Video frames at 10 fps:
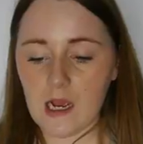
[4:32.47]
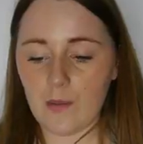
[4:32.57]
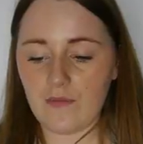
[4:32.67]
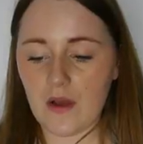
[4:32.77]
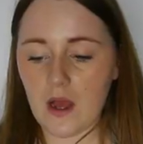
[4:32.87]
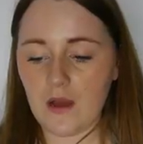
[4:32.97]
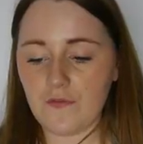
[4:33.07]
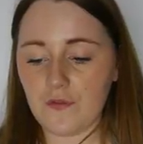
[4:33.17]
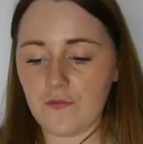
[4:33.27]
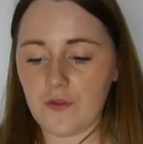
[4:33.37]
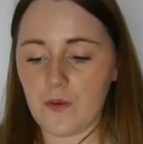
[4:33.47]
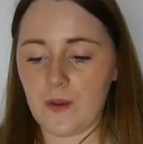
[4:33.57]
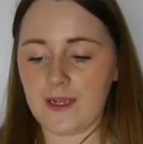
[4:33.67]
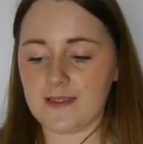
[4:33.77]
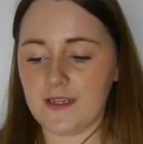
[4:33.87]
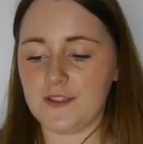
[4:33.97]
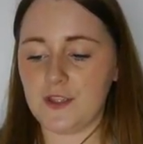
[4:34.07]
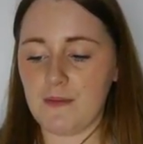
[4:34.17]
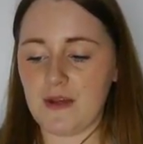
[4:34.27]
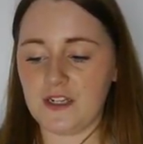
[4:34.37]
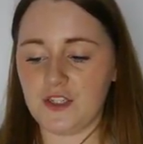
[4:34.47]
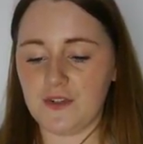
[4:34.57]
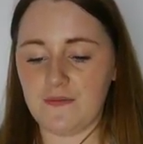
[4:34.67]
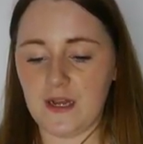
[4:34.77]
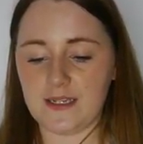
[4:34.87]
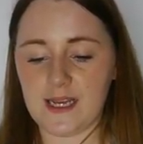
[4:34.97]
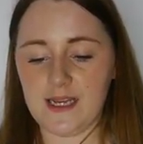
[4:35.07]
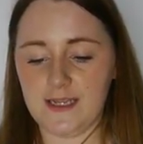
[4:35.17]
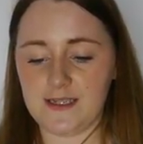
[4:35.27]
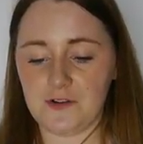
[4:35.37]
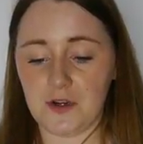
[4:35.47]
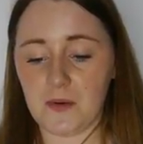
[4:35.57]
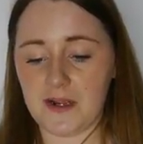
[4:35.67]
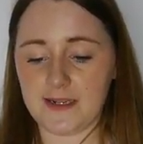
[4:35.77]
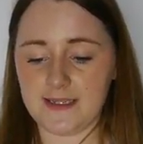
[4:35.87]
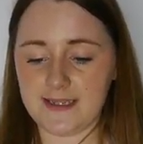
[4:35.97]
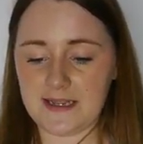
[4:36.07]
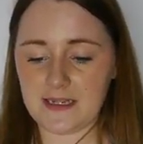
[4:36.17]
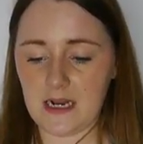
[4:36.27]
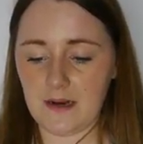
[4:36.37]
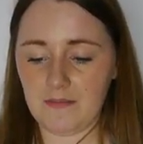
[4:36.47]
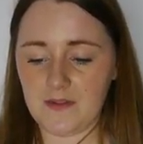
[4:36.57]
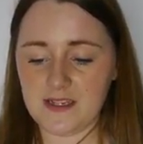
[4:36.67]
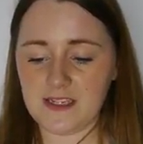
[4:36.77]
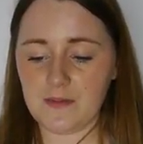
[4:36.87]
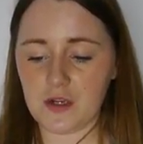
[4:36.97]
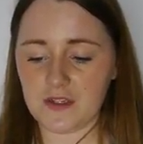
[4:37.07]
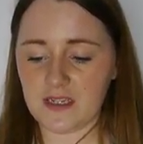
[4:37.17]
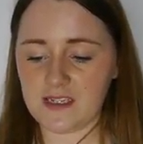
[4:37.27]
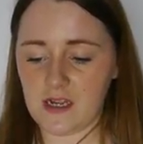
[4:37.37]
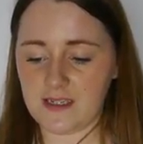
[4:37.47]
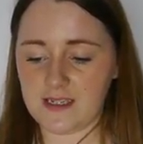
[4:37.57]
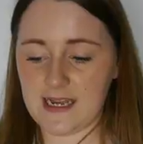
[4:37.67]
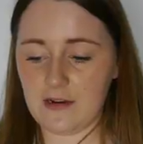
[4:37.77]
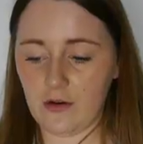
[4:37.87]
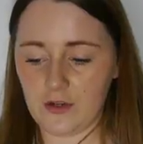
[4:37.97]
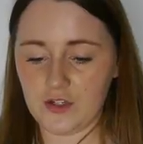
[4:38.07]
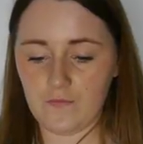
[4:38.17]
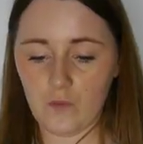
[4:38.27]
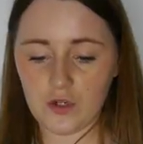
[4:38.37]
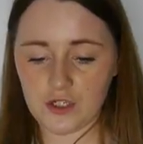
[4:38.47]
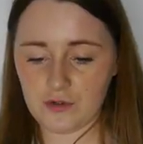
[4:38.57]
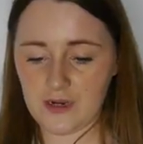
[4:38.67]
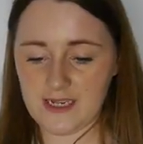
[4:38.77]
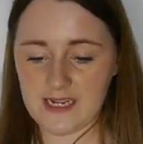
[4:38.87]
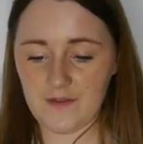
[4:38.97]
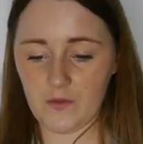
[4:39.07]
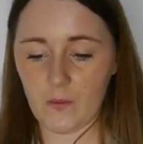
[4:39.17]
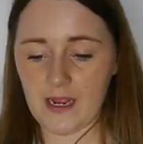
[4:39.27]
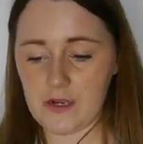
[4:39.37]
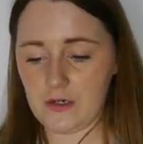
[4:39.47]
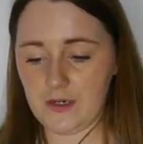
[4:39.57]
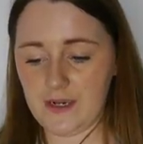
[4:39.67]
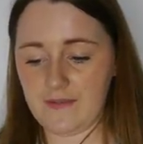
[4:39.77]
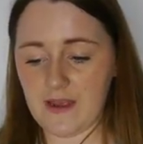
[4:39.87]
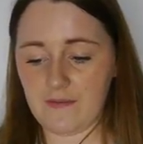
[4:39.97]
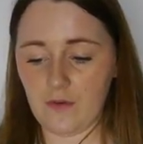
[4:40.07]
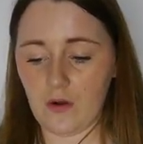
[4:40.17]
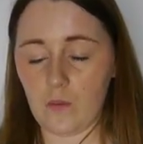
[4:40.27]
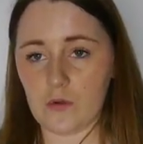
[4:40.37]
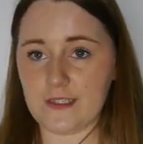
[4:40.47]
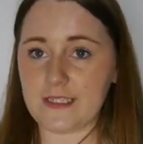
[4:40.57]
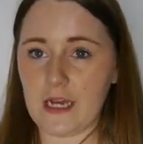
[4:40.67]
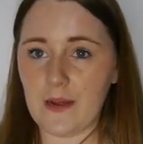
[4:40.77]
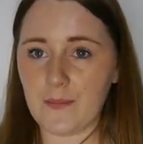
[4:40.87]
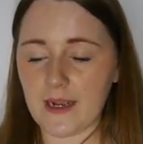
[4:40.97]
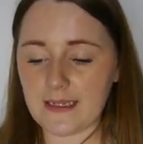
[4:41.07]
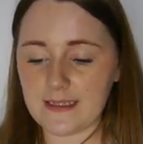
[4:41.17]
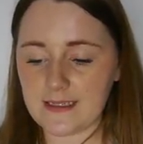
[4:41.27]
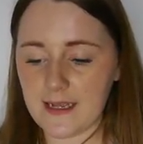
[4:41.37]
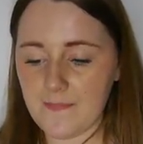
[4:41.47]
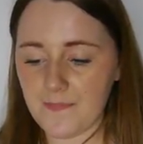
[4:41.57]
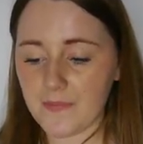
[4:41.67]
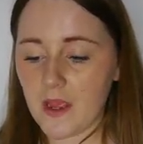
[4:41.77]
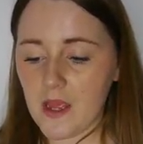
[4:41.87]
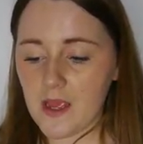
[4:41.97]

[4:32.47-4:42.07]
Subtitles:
However, after a few weeks, I soon managed to find it easier and quicker to set up. This is because I started to get knowledge of what degree to have the weight on, and therefore I wasn't time wasting.